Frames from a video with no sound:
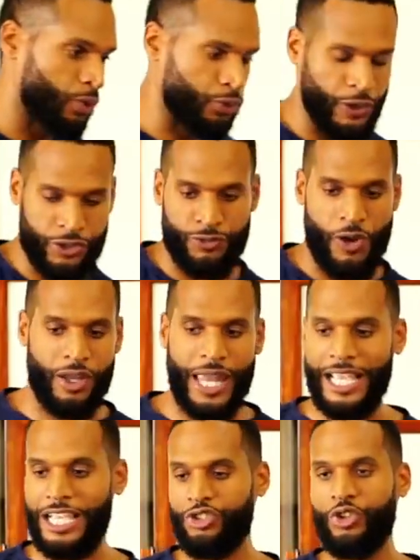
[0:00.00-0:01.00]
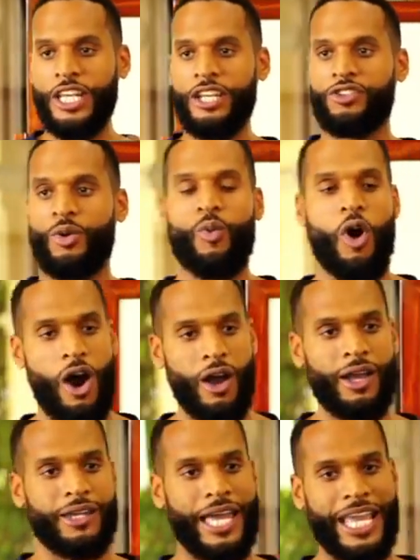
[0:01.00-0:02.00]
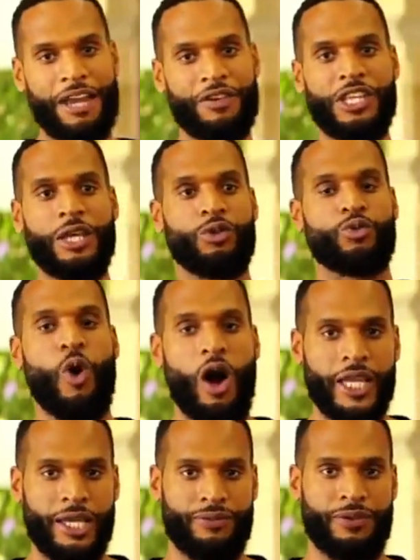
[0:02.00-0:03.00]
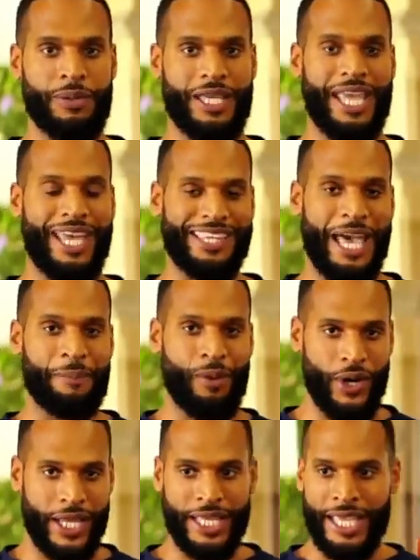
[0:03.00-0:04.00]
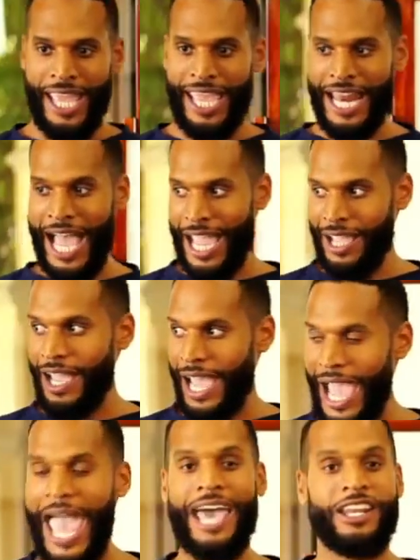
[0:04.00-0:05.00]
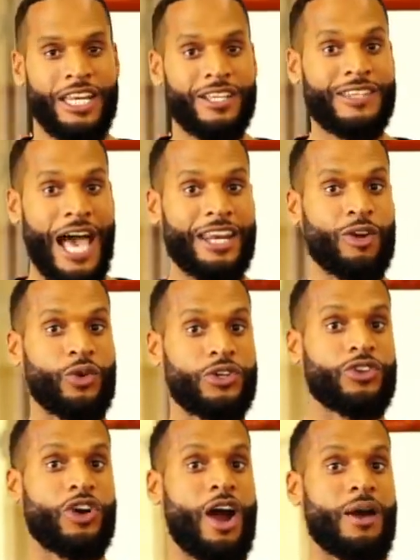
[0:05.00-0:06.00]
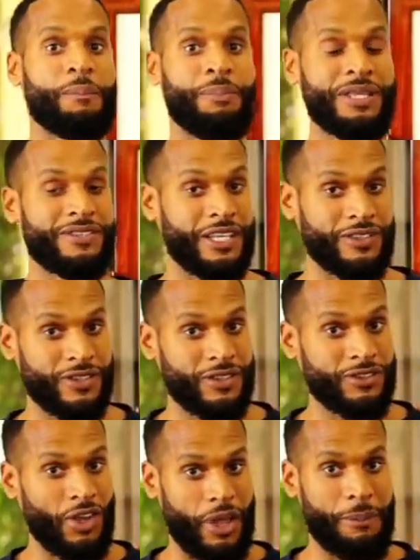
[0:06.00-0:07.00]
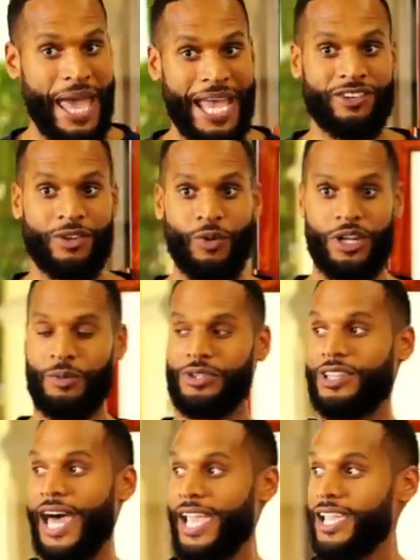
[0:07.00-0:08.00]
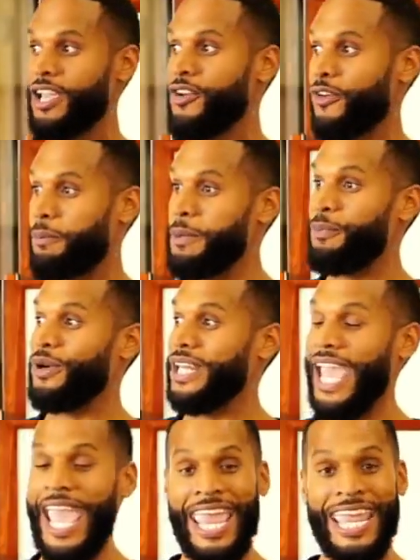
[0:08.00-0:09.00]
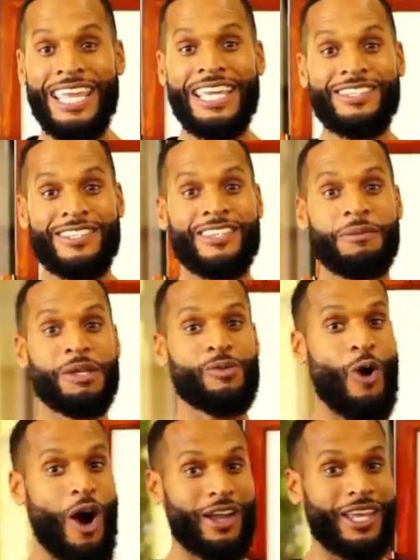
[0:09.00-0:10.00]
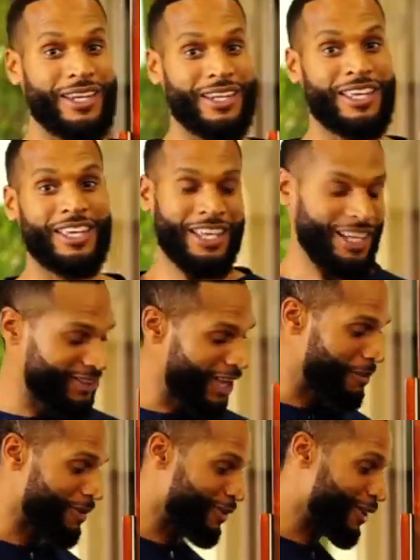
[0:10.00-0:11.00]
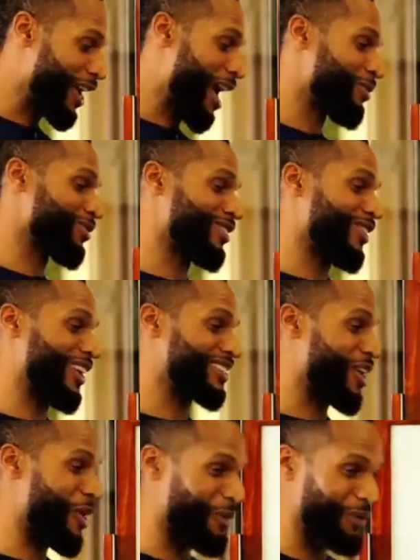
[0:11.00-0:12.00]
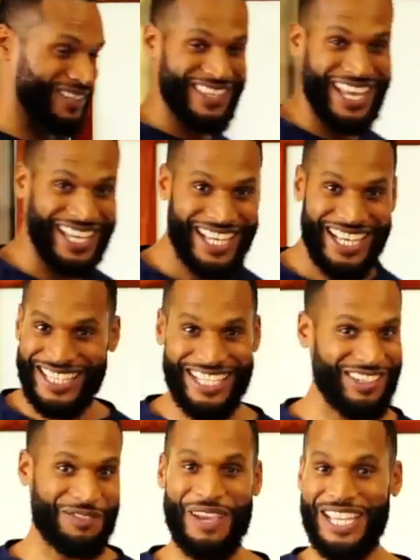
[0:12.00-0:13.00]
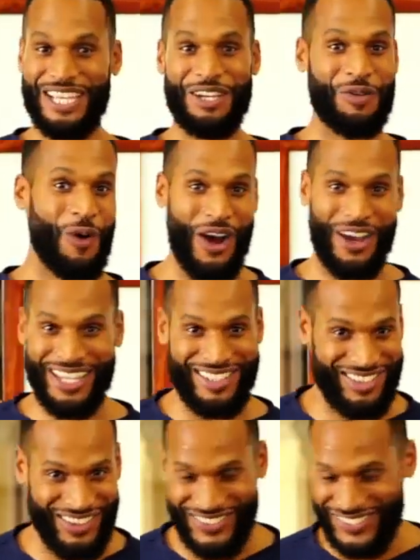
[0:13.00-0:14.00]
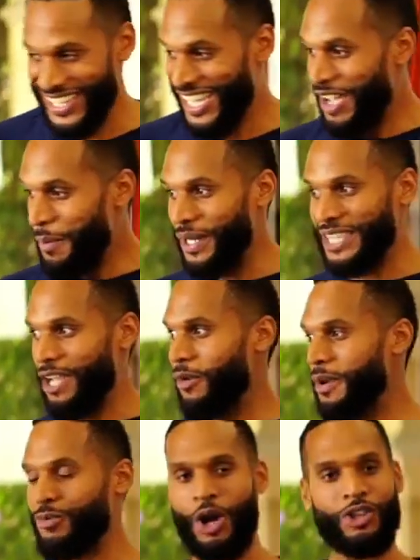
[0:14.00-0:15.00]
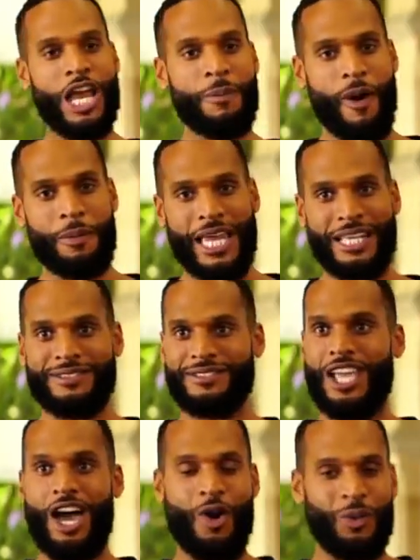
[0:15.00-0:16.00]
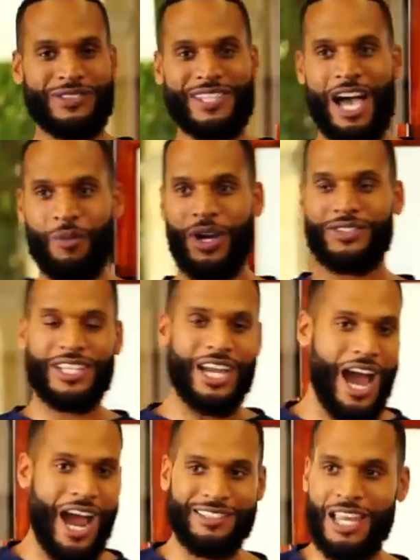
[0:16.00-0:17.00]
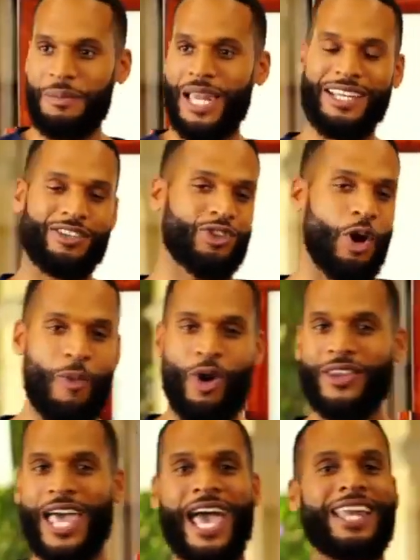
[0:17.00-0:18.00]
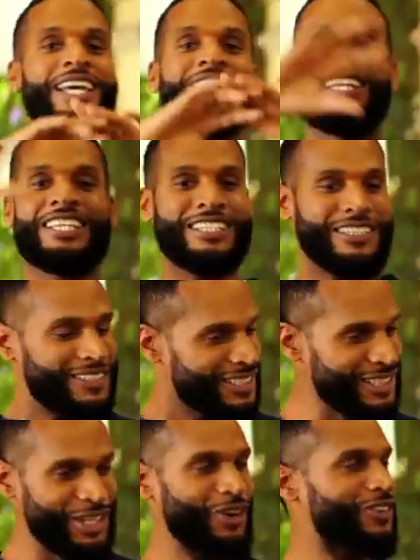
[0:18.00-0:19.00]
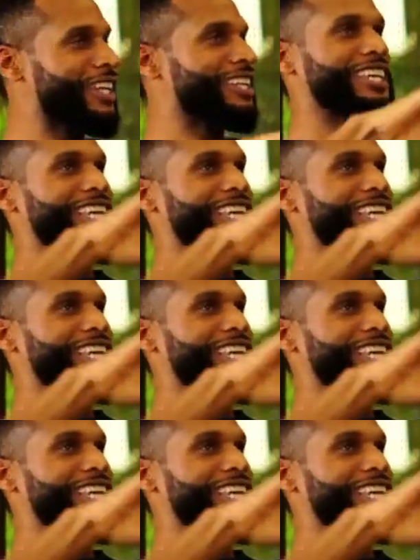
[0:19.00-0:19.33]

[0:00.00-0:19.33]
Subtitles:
was, first of all, like, you need to walk. Like, everything was walking for me at that point. And I had an exotic rental car business. So imagine what it was like for people in the A to see me walking. I still have my Ferragamos, though, as I always say. They just made good walking shoes. But they would be rolling up on me like, yo, what's up? Where's the cars? And I'd be like, there's no more of that, you know, the